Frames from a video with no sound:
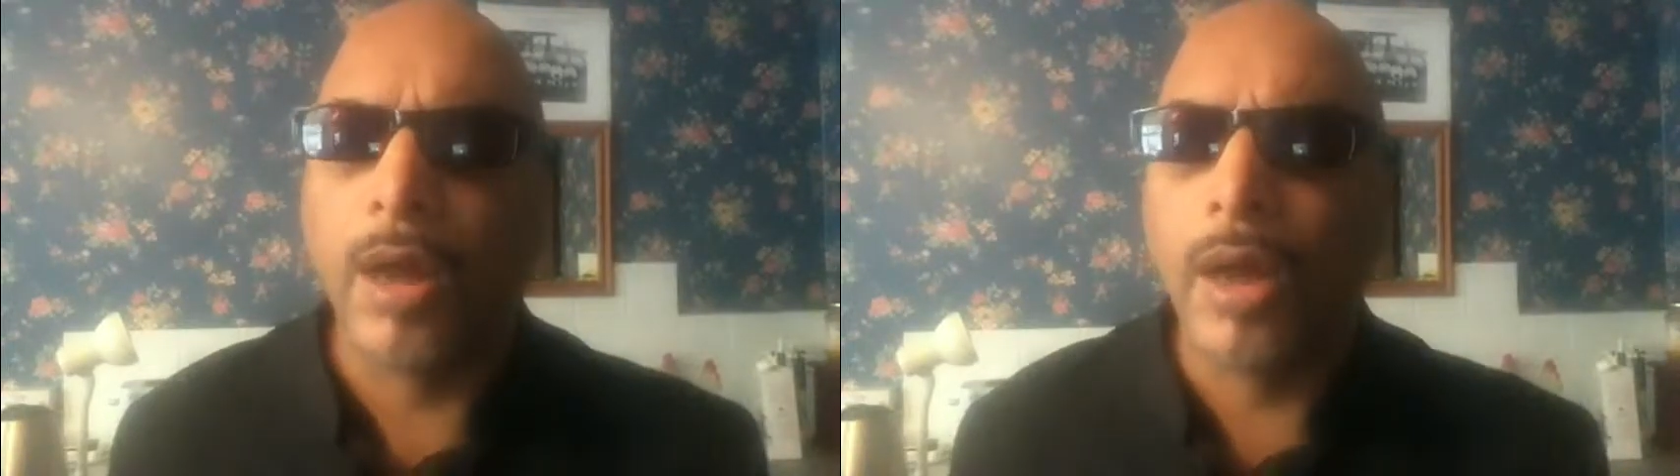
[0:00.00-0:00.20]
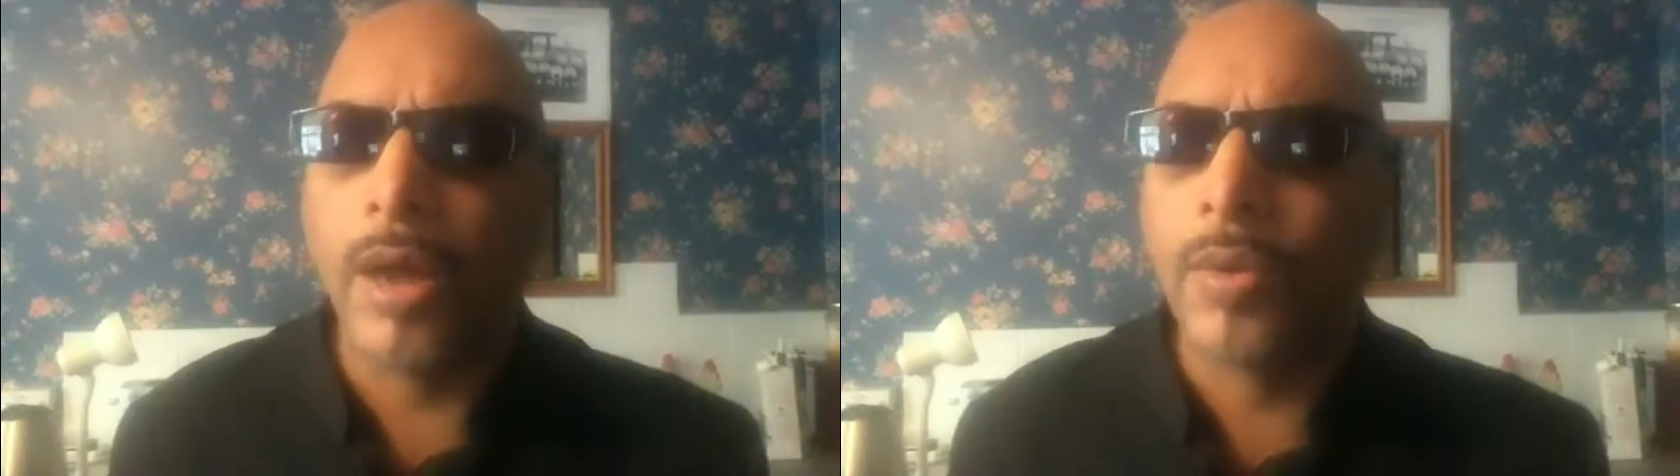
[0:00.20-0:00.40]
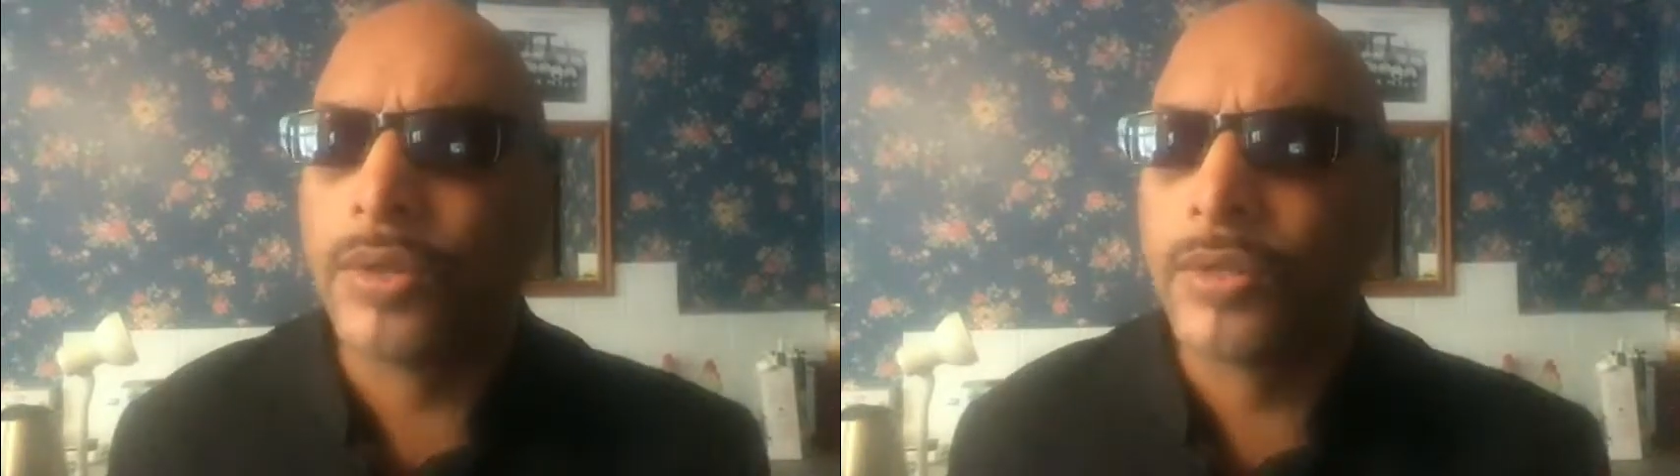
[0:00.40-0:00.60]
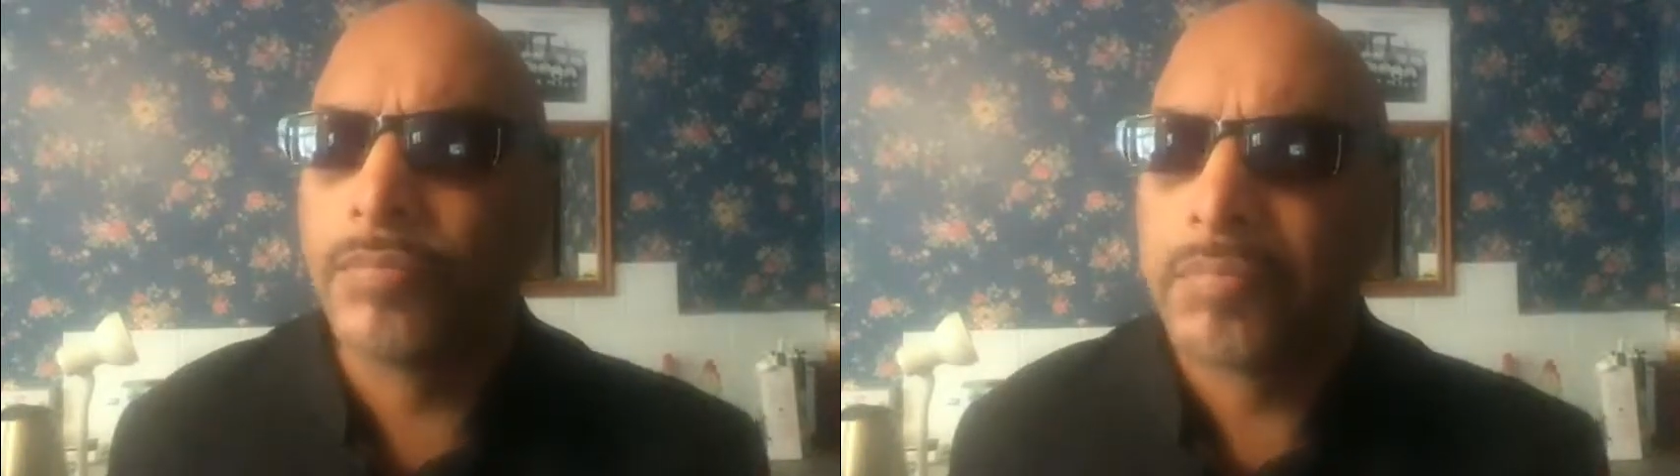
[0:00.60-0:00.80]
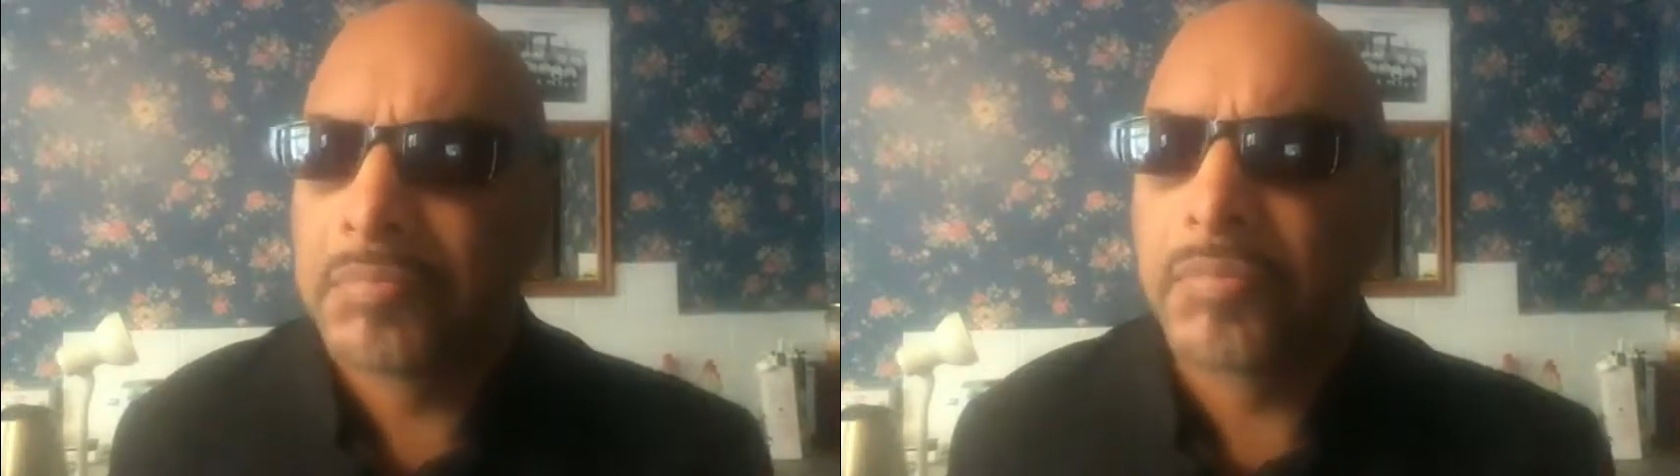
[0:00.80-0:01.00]
I, I was,
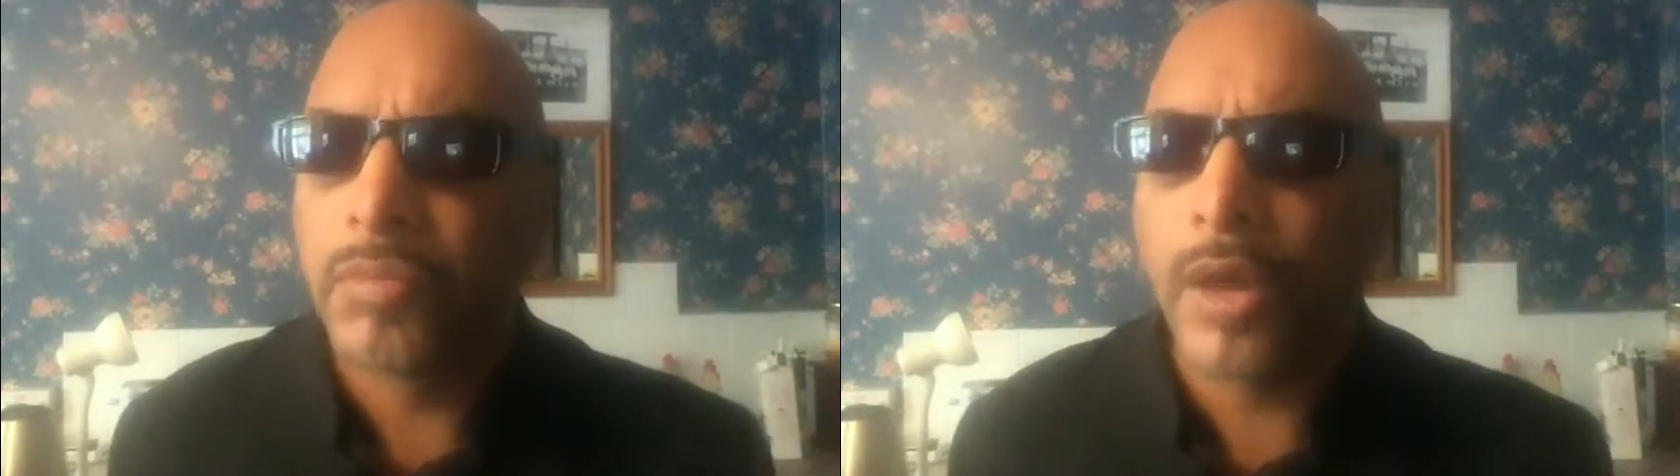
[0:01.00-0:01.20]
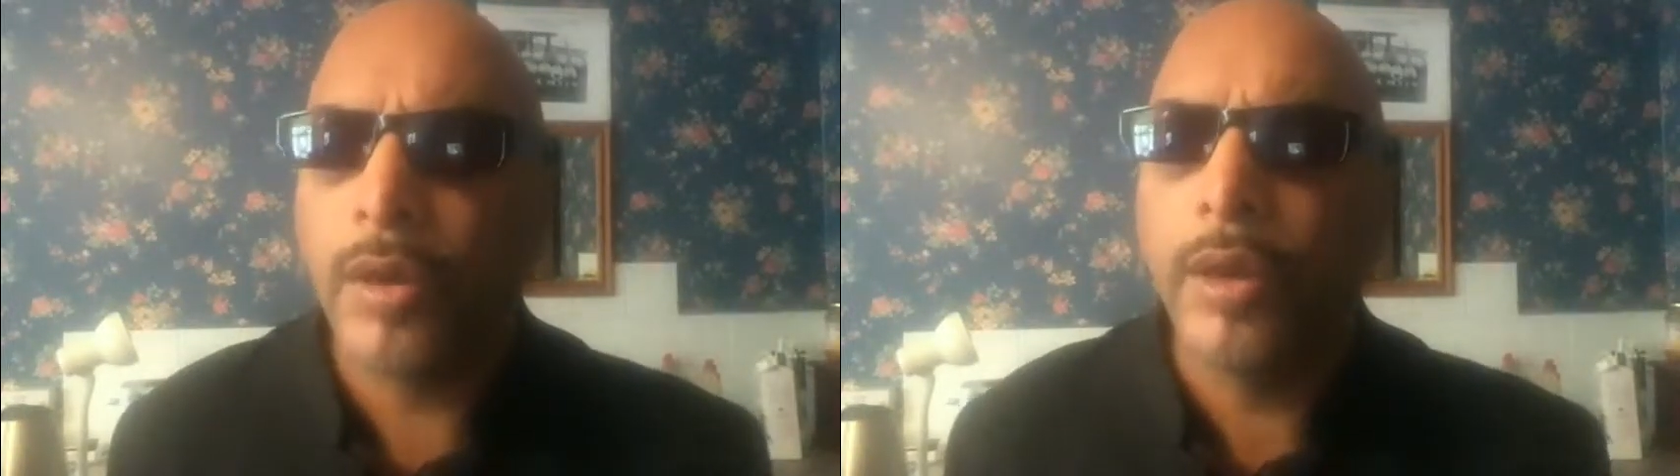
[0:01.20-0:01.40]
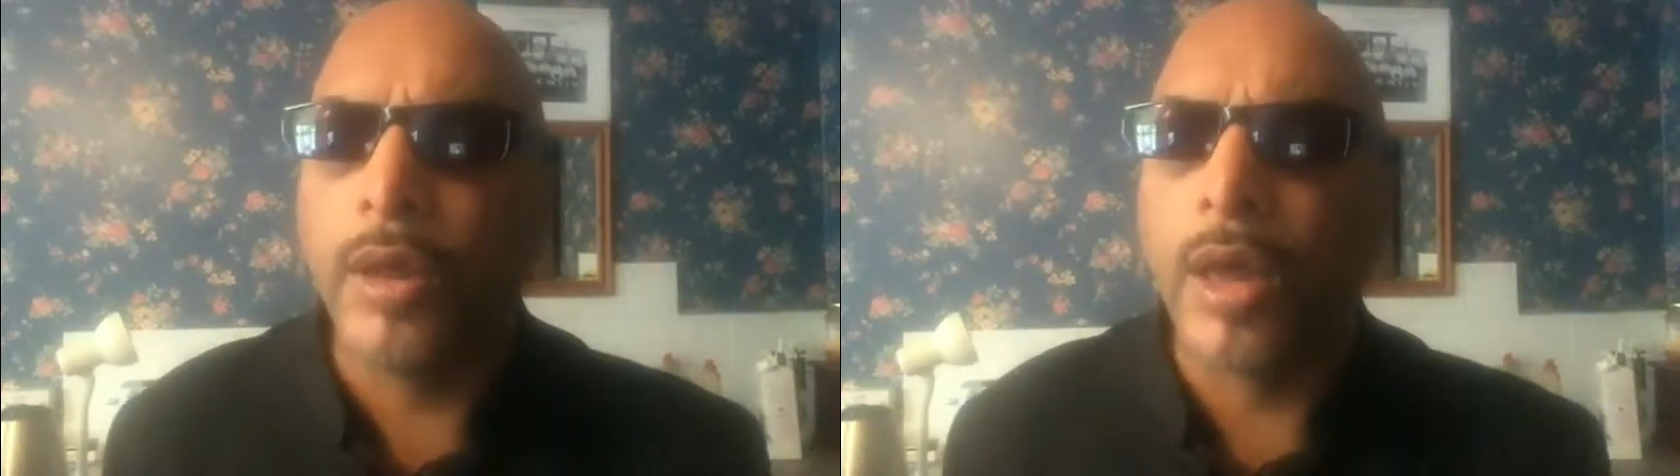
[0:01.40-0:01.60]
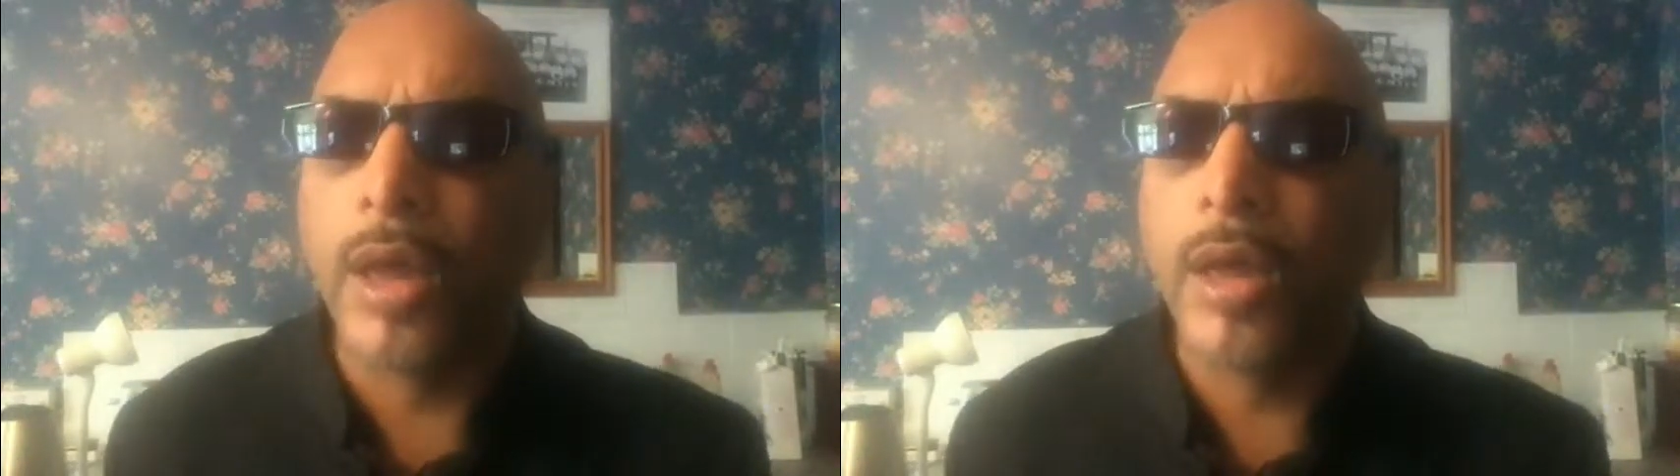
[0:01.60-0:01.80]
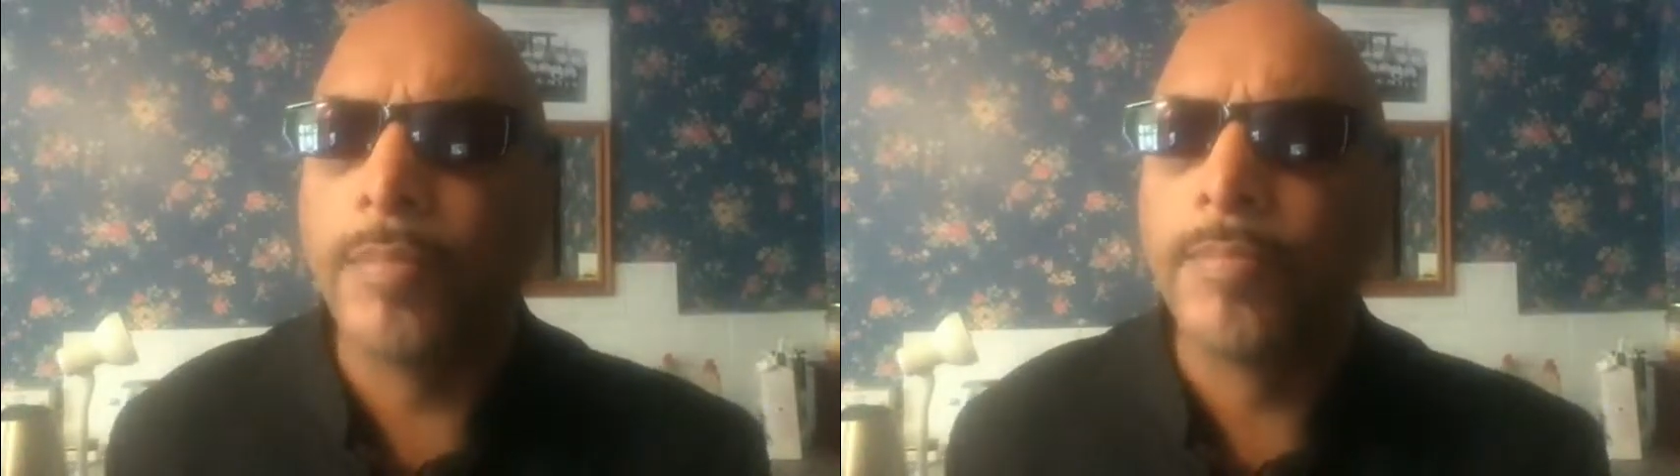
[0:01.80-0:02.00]
I don't know.
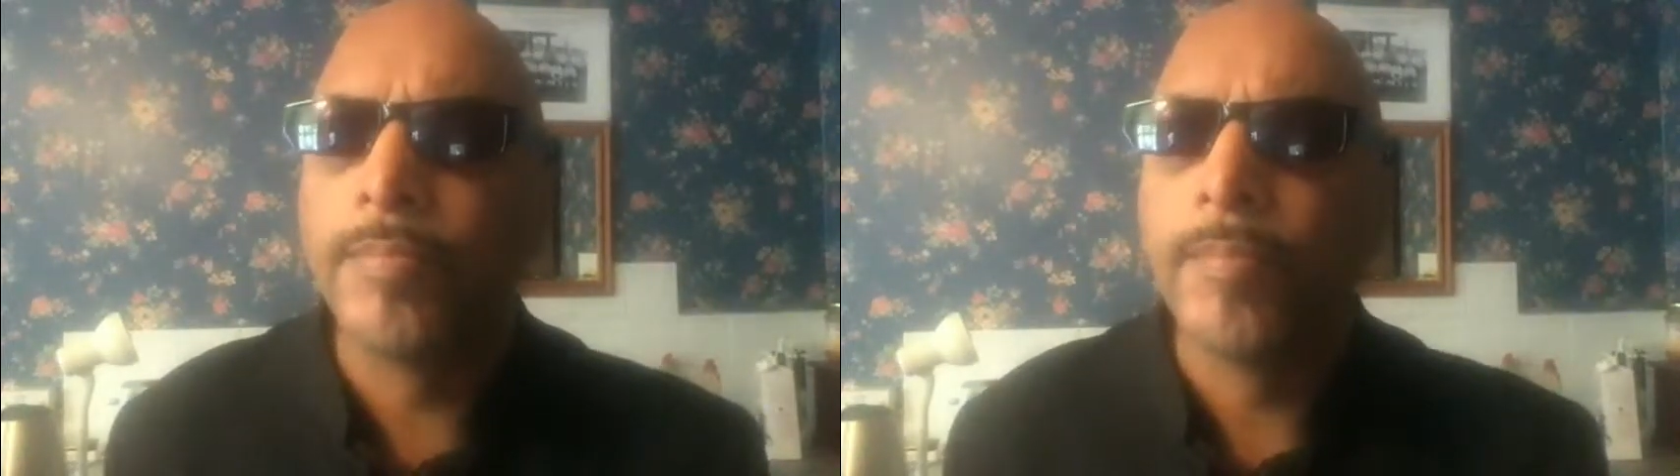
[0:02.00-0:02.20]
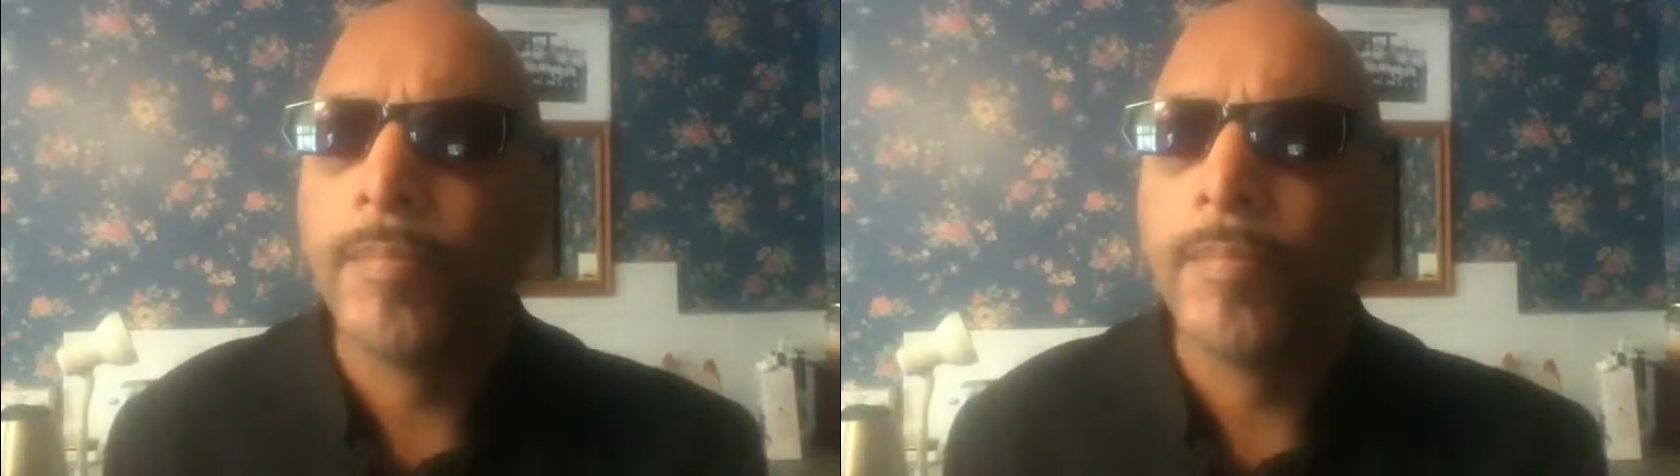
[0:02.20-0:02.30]
Um,